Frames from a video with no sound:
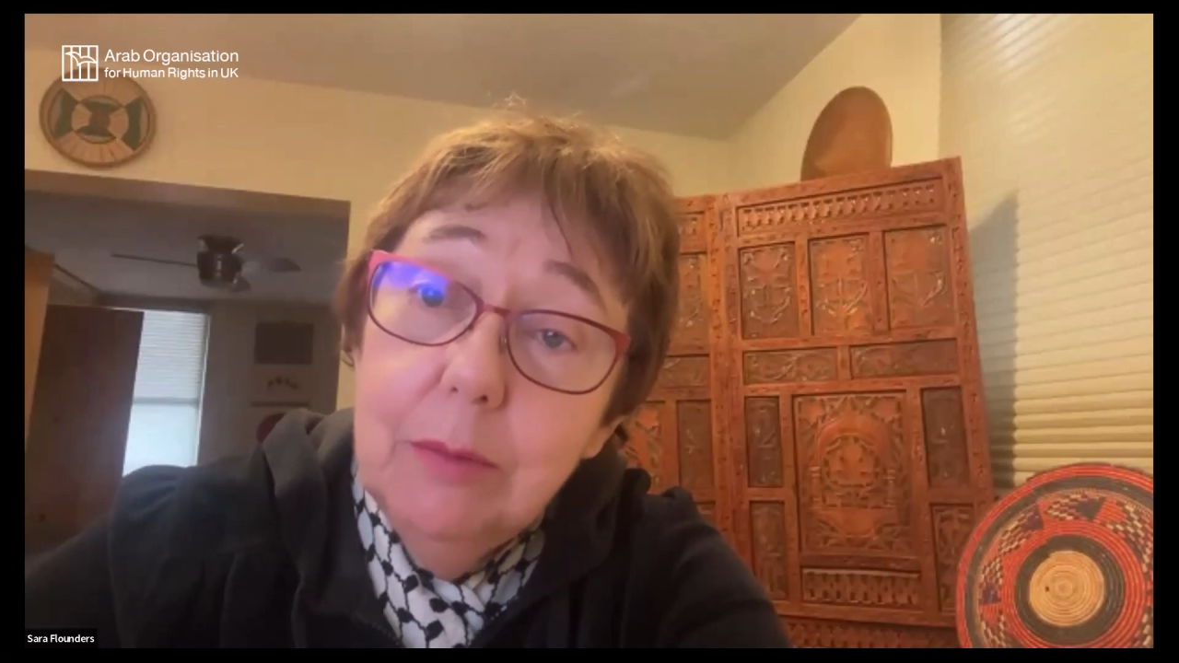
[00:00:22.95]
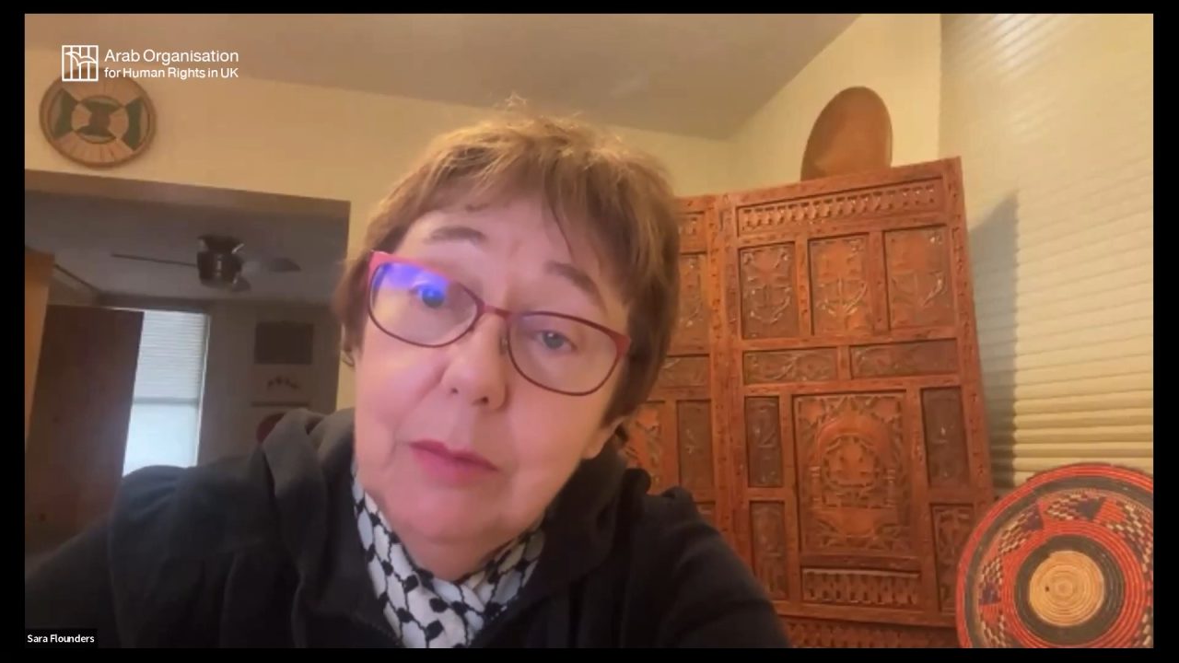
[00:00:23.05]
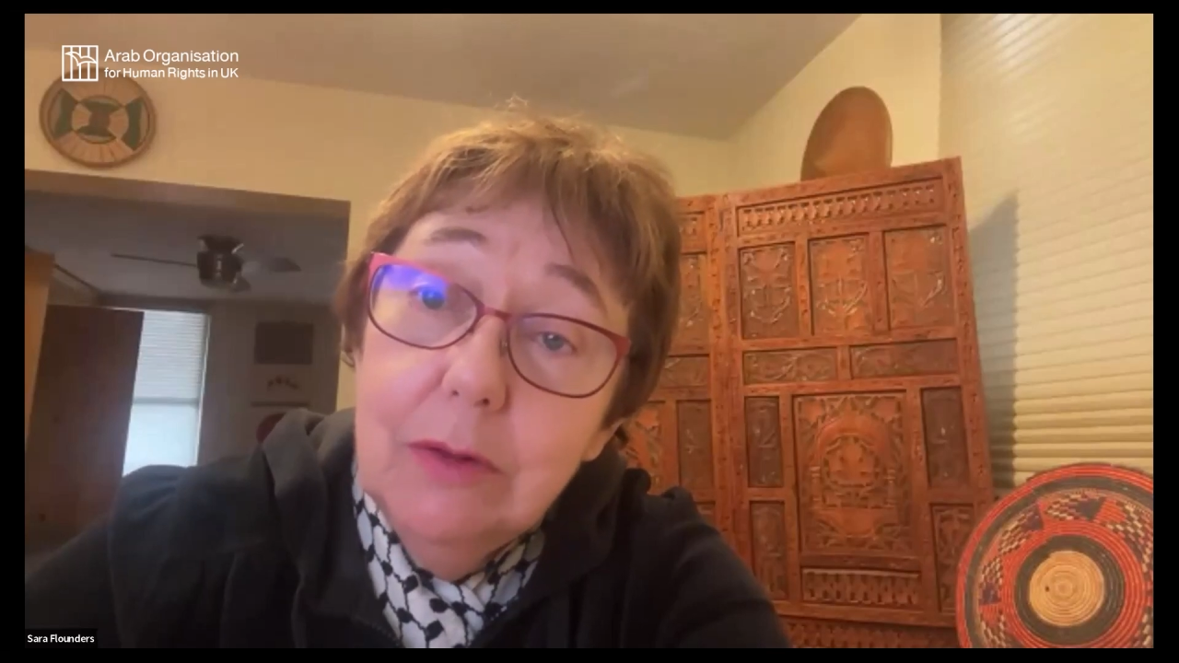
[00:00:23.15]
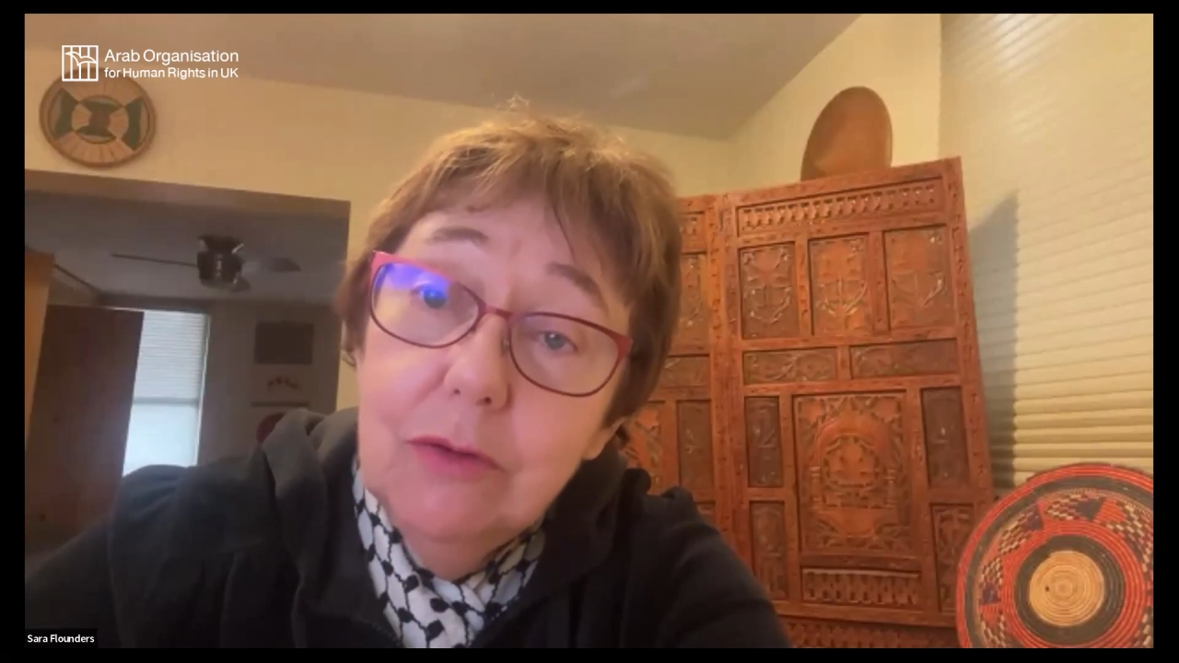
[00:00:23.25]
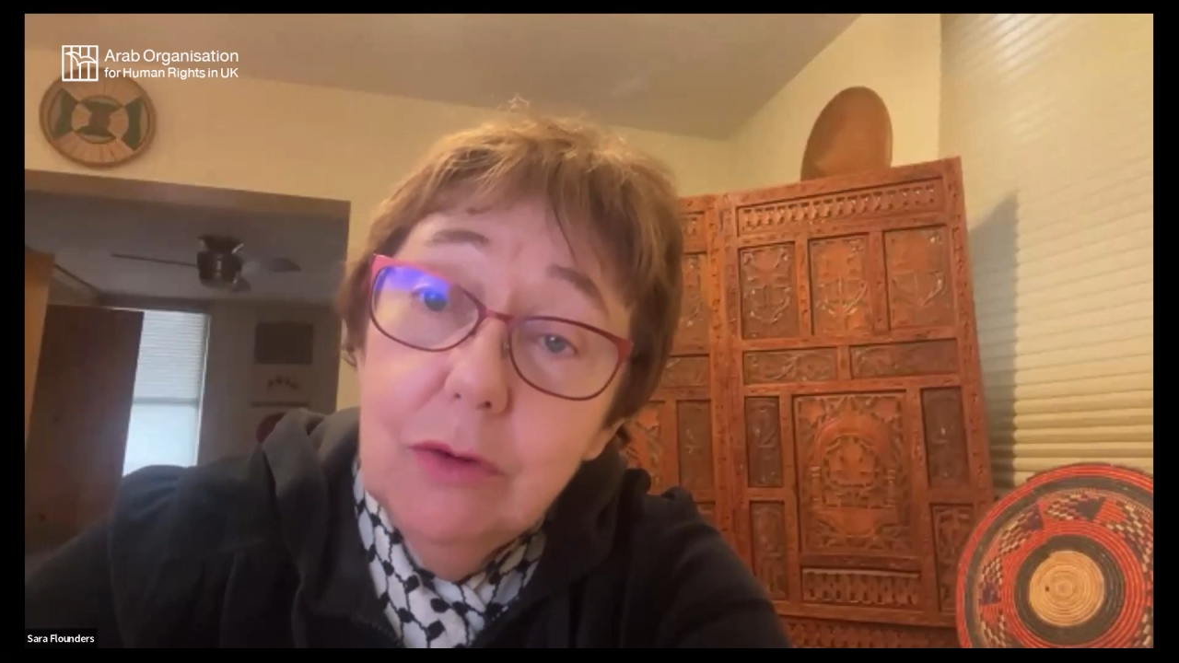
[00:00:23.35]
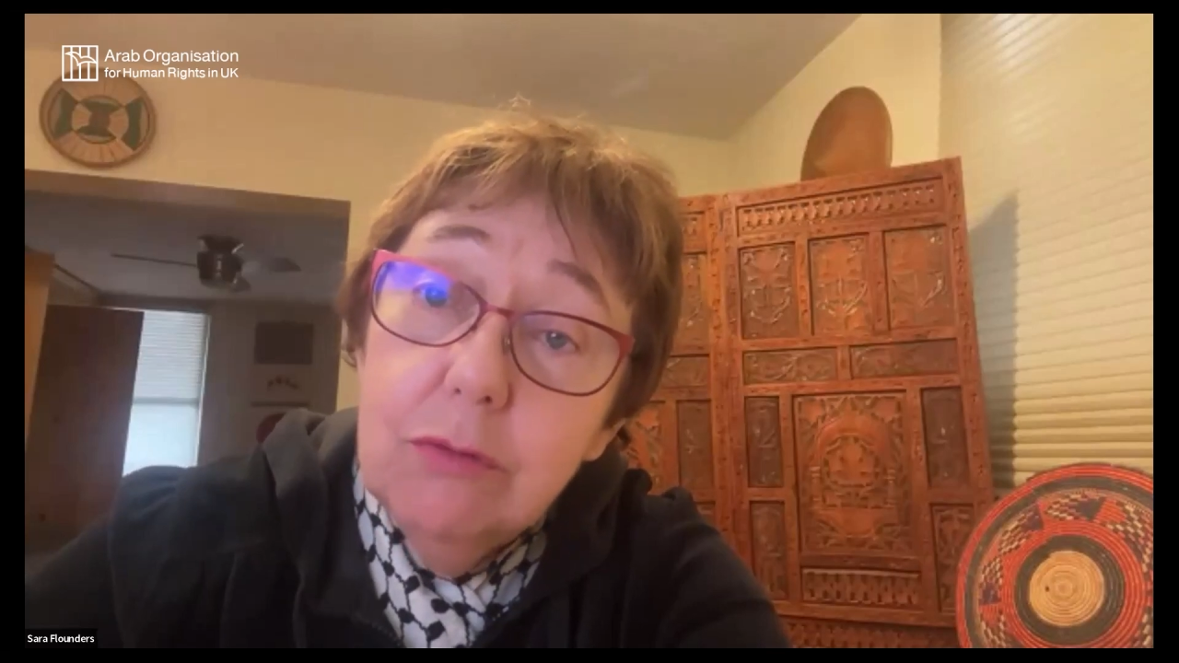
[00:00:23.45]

means